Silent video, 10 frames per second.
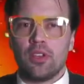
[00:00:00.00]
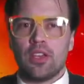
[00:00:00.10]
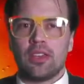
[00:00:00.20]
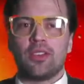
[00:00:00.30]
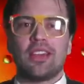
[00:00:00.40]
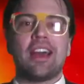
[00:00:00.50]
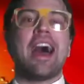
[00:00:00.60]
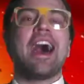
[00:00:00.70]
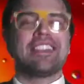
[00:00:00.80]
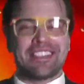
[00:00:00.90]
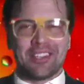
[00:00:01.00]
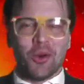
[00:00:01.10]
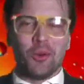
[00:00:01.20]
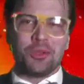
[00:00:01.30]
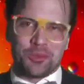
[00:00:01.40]
Had an
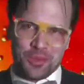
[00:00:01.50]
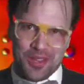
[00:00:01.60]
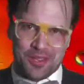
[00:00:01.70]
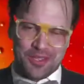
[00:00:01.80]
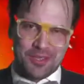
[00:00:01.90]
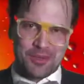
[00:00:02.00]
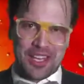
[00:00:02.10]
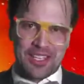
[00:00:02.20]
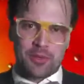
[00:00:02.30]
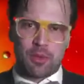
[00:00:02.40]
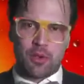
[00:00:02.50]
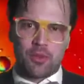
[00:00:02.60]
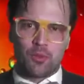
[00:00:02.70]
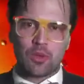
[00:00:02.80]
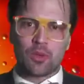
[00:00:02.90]
older brother who died at birth.
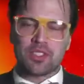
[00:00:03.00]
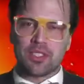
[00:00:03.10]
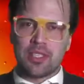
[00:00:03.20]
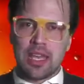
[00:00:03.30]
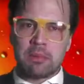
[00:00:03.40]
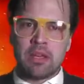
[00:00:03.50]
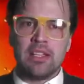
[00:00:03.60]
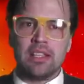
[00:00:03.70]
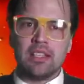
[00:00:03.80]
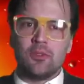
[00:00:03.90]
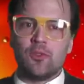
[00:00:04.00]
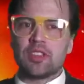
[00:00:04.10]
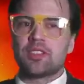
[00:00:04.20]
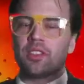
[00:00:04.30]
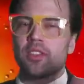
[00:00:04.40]
What was his name?
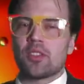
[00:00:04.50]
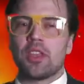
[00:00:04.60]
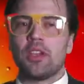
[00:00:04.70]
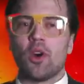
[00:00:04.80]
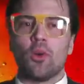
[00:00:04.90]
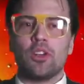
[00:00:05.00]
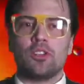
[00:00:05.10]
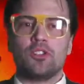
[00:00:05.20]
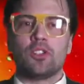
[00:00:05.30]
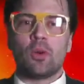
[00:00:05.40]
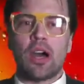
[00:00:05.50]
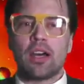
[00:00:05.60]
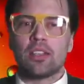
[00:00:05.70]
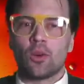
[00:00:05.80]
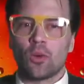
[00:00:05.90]
Vincent, Theo, Johann,
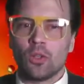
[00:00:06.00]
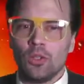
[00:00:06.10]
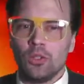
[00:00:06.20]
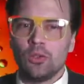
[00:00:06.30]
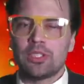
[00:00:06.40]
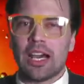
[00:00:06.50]
or Luca?